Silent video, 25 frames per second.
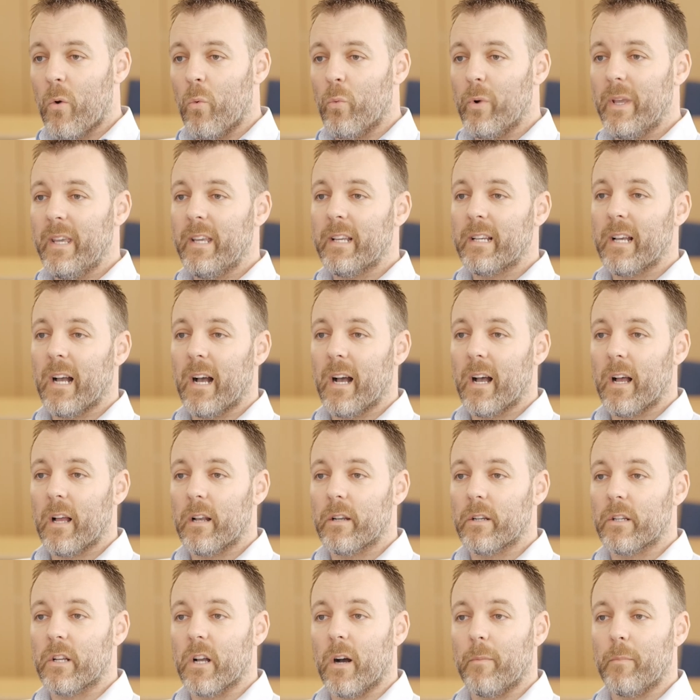We
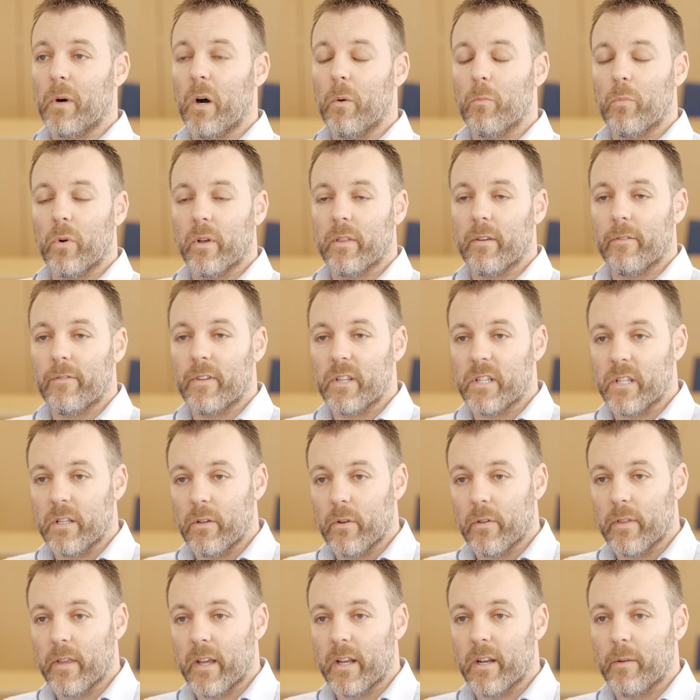can come up with a
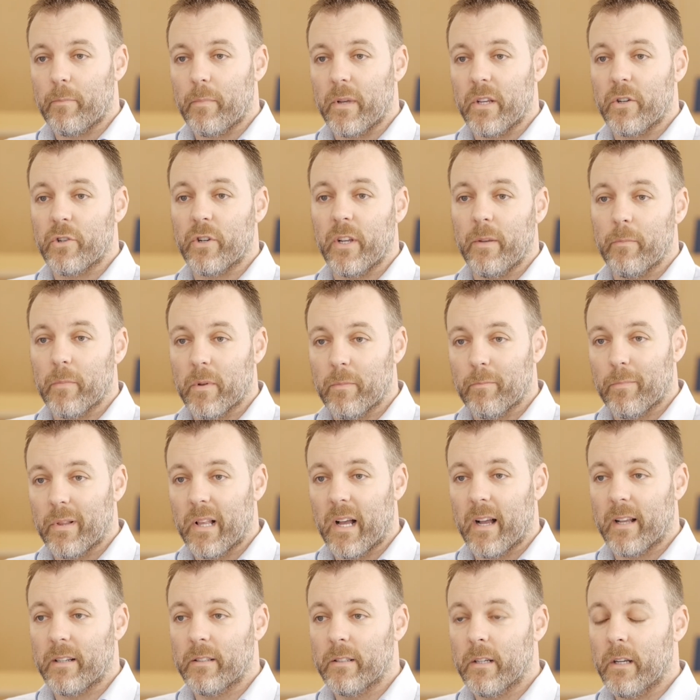physiotherapy treatment
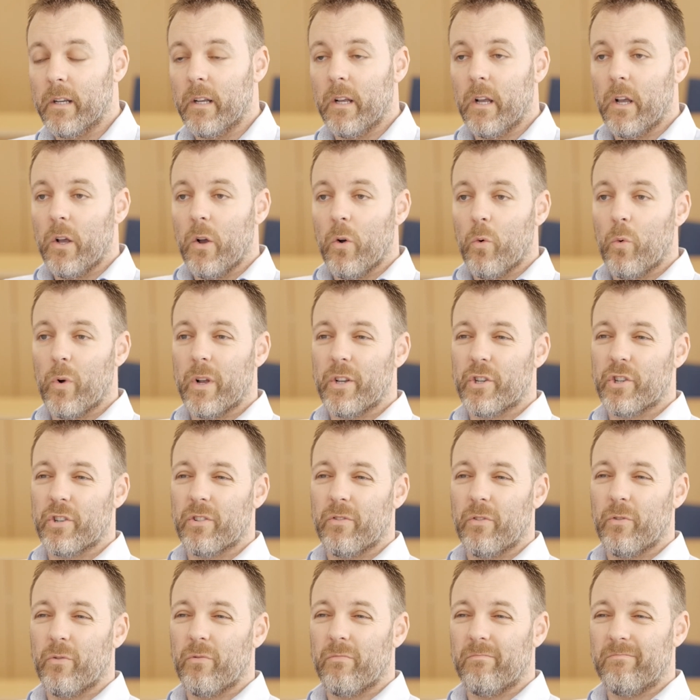plan,
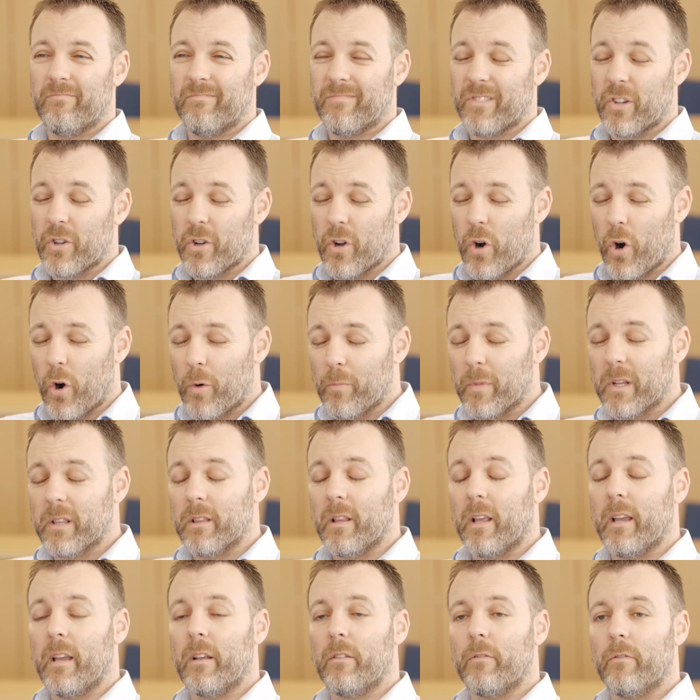which
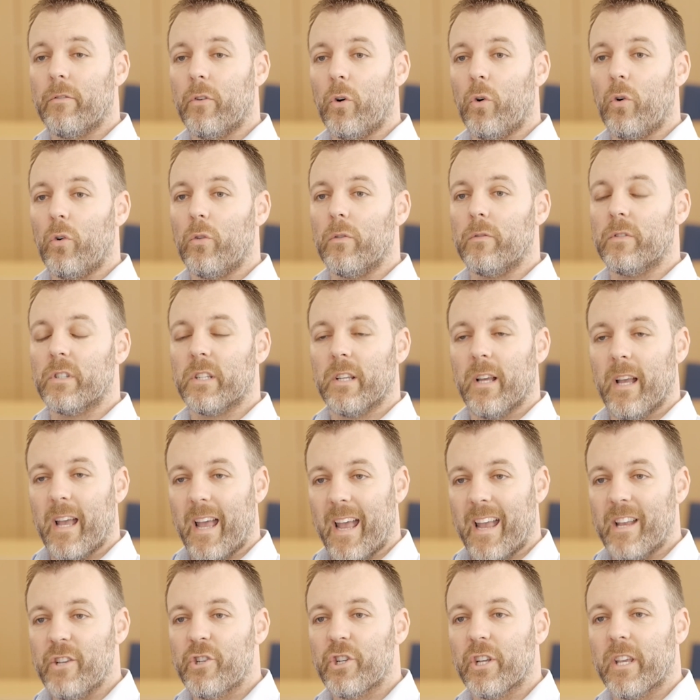commonly involves
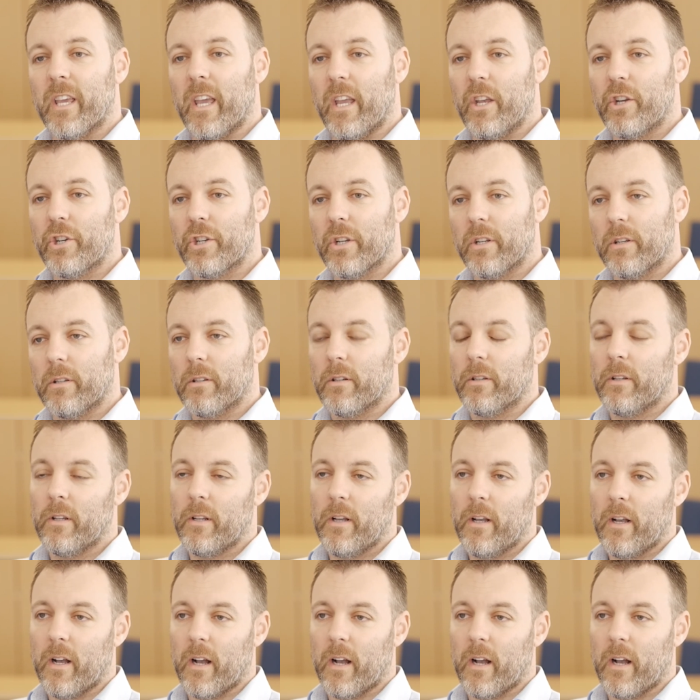education,